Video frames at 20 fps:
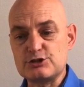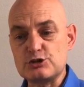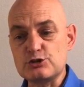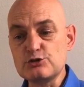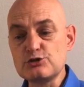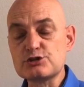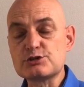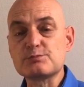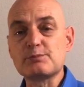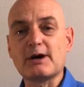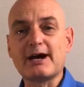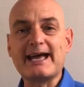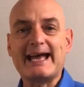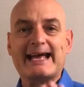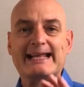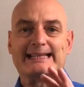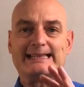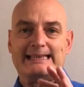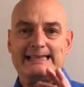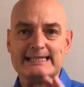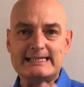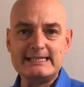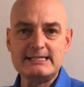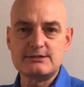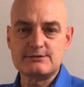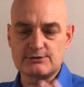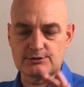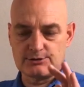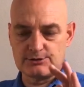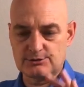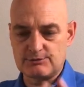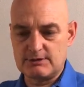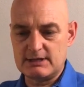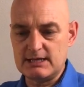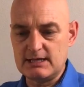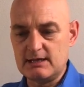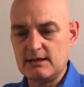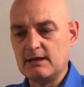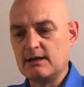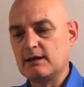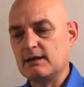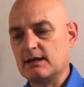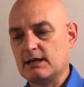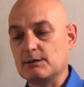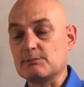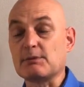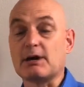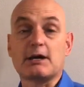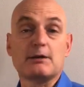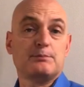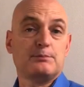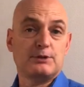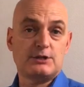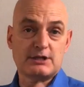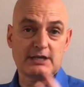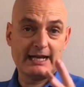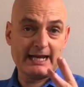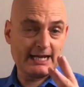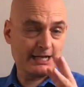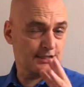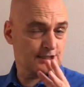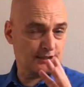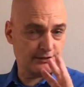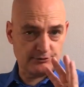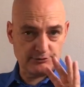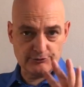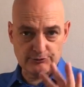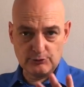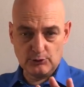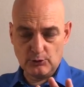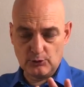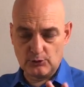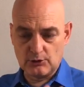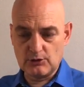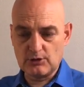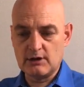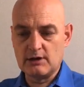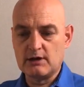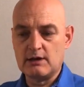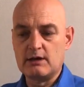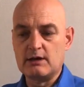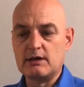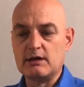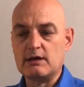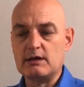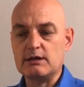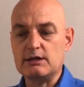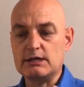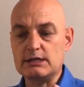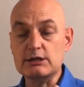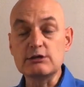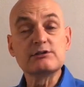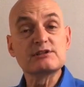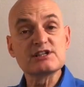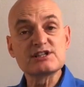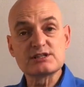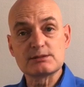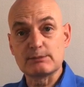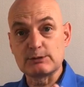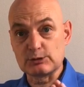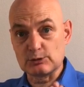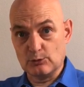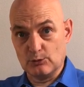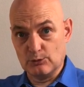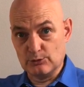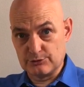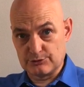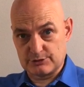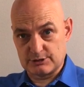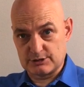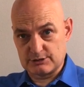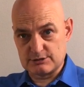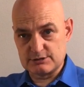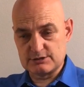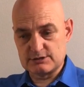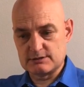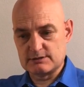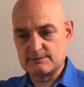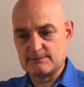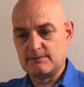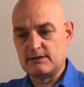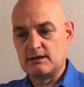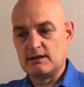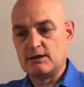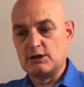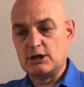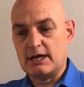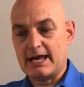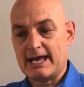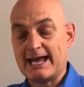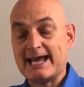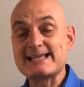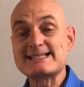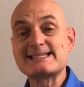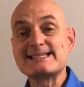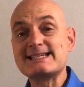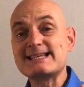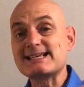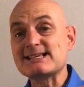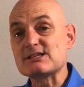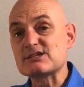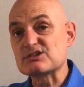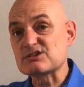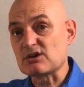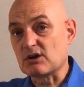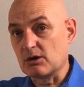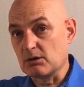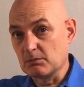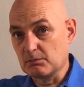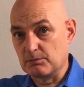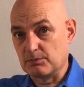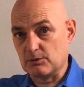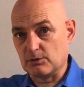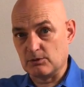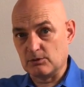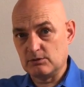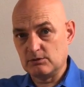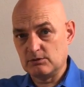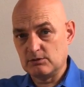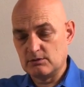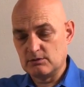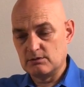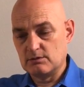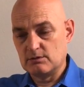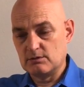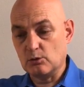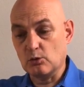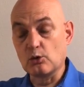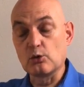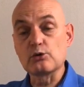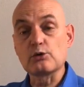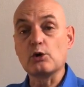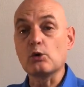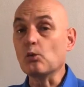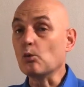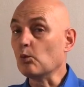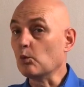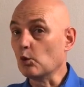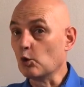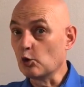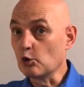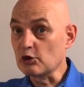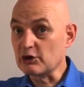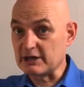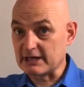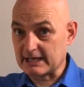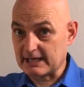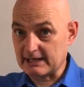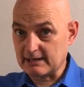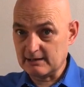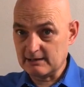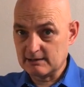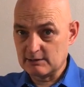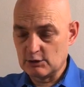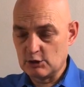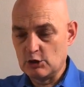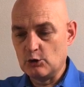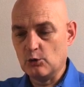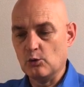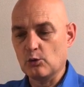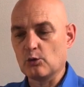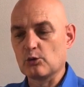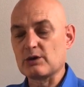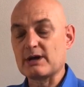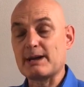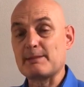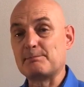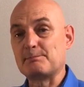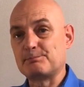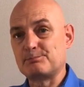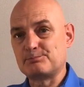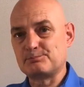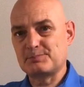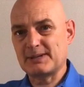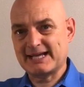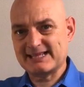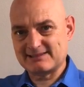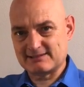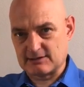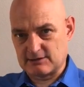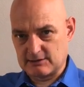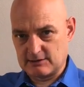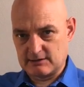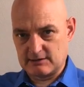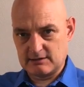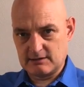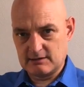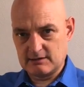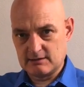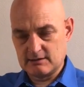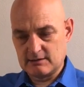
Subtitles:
used by at least 3, in my opinion actually 4, New Testament authors as an example or a warning or a pattern.